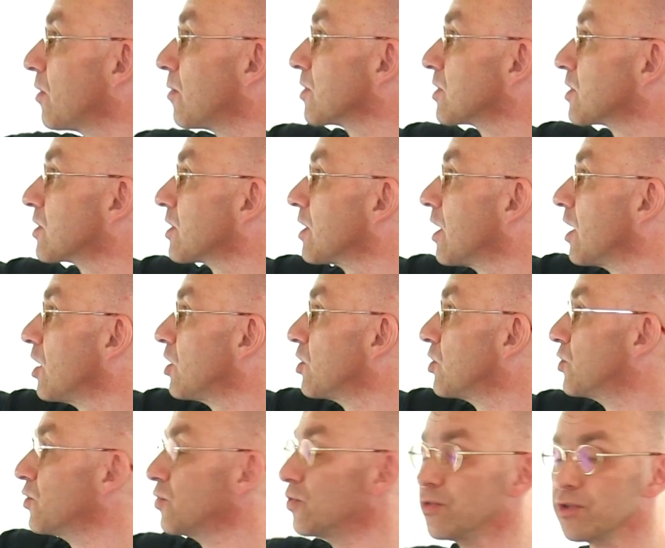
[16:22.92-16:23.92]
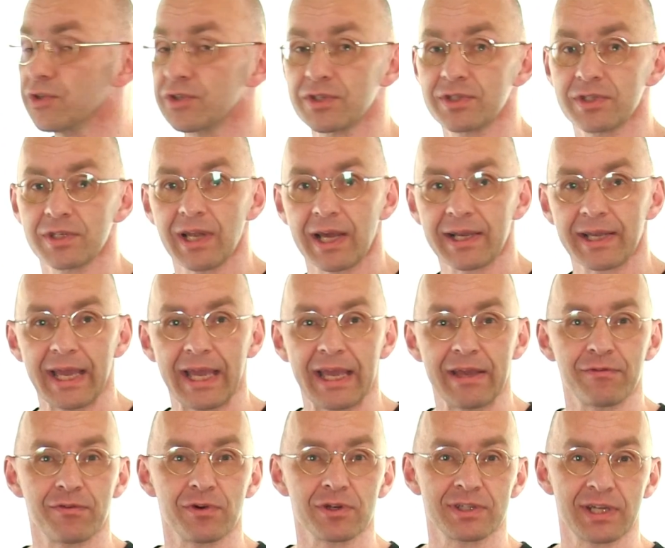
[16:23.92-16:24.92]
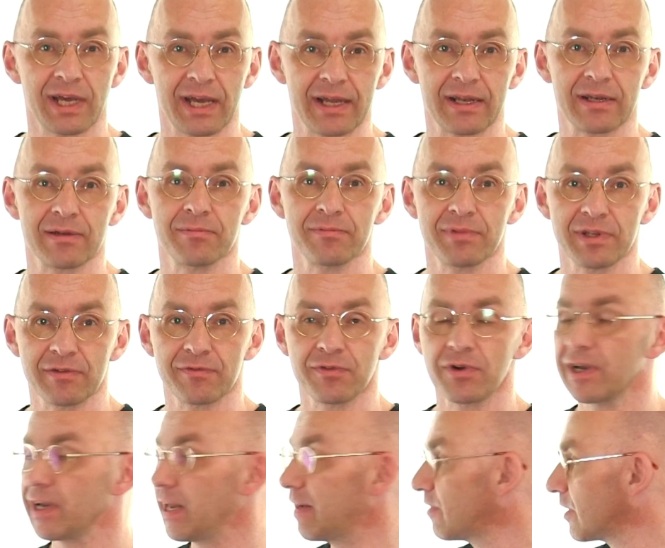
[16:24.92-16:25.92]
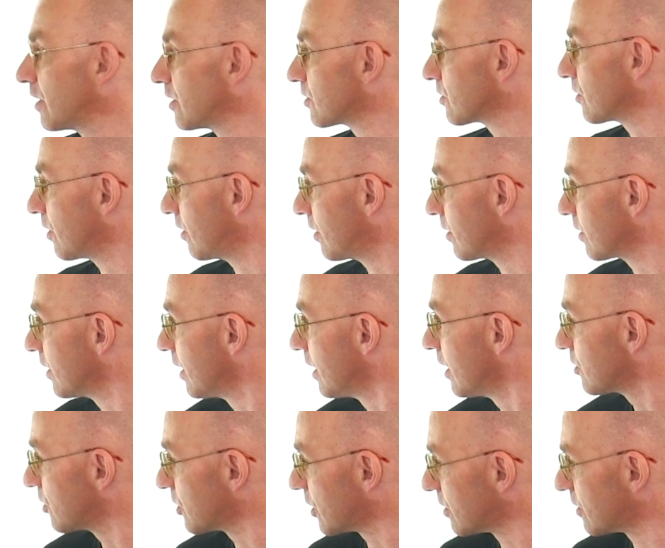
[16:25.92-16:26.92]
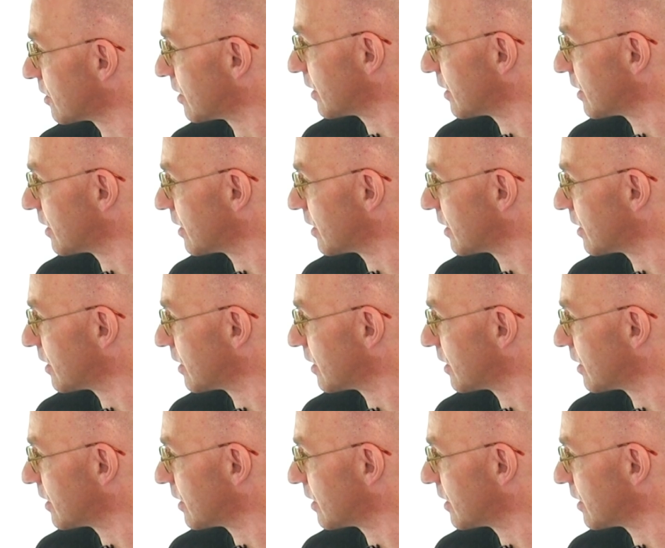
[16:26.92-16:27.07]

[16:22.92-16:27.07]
always use like A for 10, B for 11, and so on. So you can